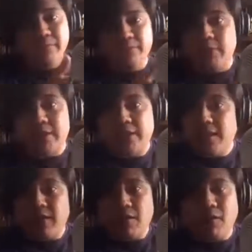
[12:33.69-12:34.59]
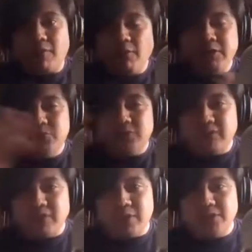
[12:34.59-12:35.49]
For me, all these
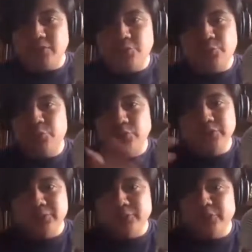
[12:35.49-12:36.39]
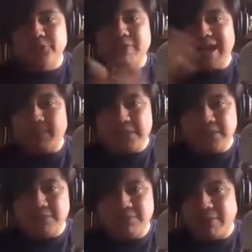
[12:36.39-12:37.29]
transformations are just rules, and rules are
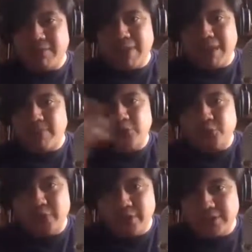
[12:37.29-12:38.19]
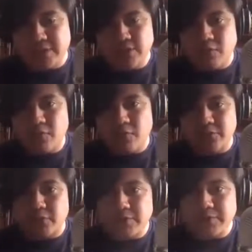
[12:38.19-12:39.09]
mappings, and mappings are queries, and so forth.
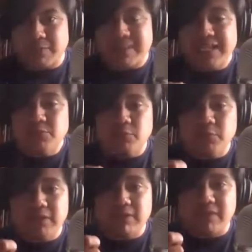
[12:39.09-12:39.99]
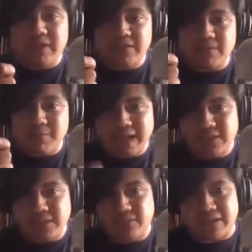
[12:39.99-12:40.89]
So all the same. And that's what really defines the
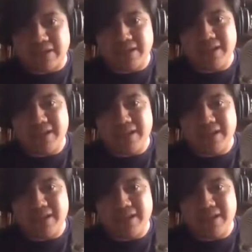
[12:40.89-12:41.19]
semantics for that.